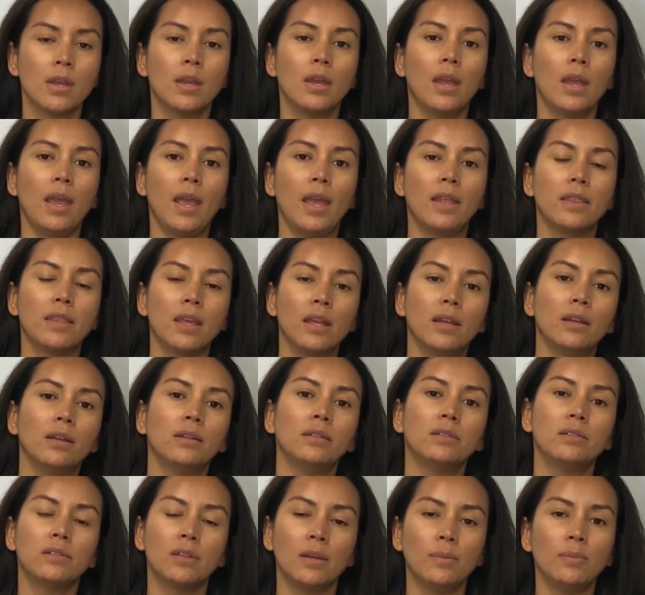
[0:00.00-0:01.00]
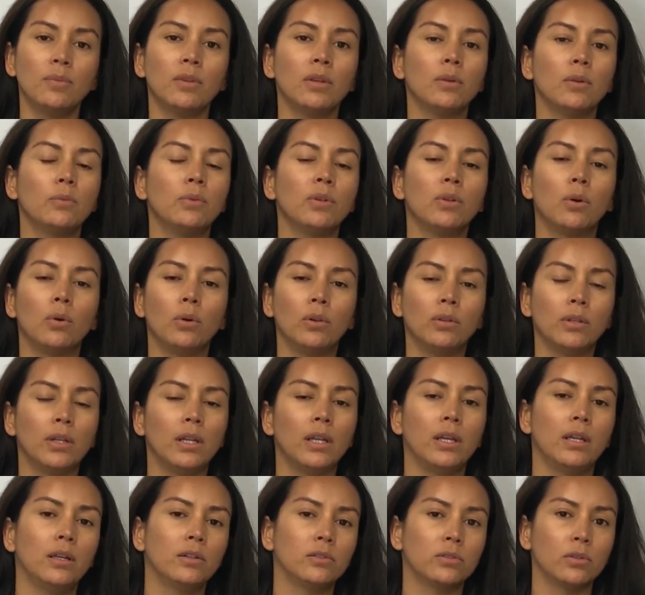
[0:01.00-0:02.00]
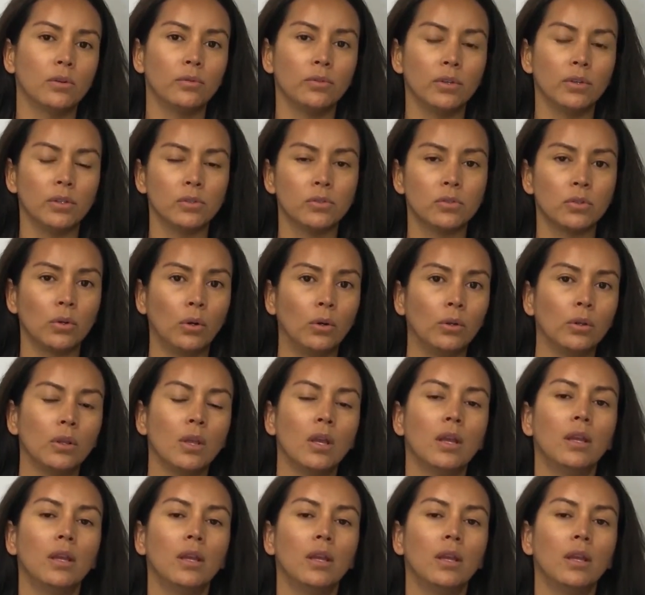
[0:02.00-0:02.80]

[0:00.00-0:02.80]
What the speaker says: And then same thing with all the layers of the soul.